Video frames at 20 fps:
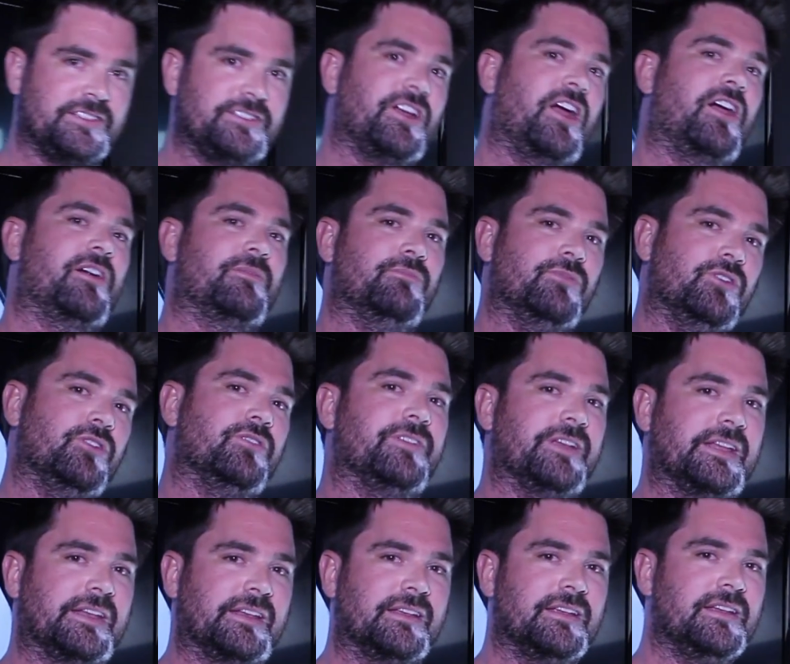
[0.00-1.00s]
start
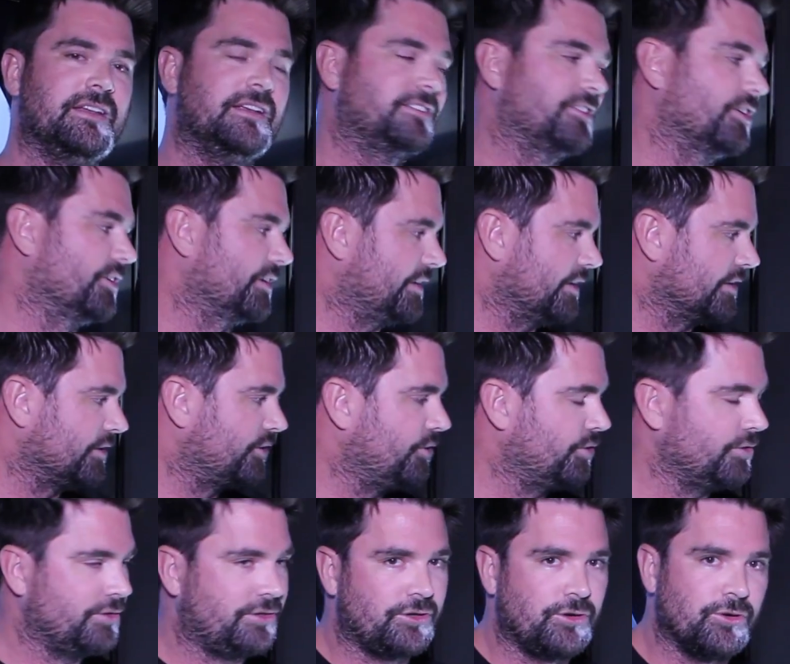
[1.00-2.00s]
moving, so it can
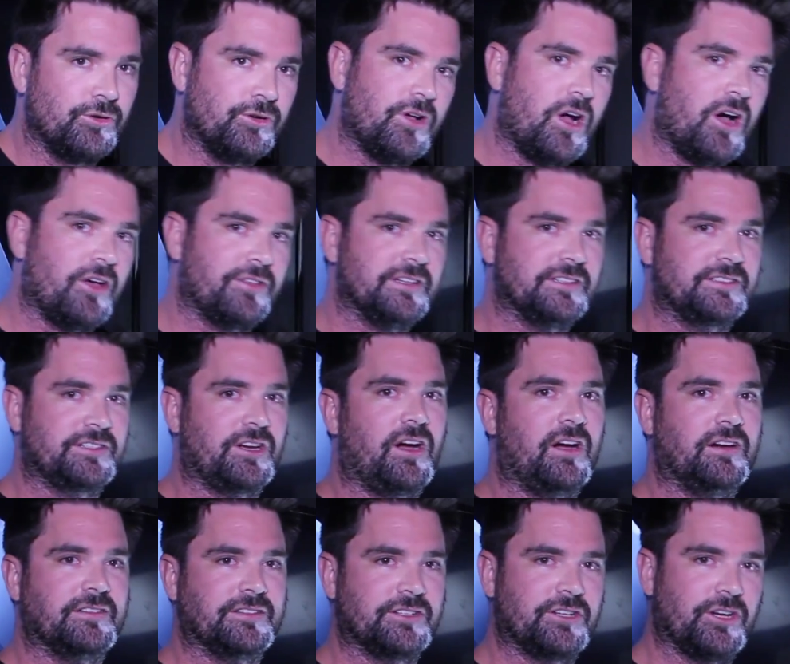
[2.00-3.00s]
cool all these
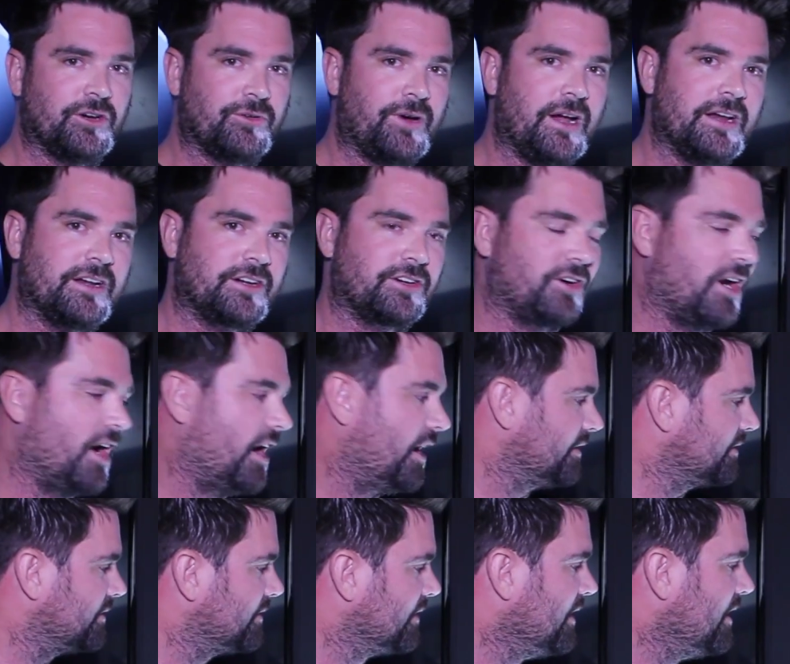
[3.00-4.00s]
cards and go right
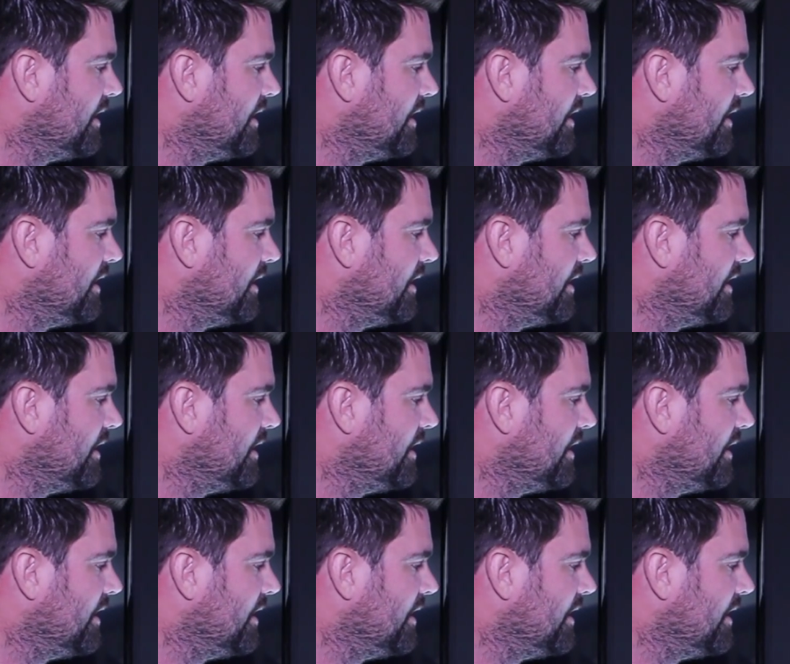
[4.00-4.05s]
across.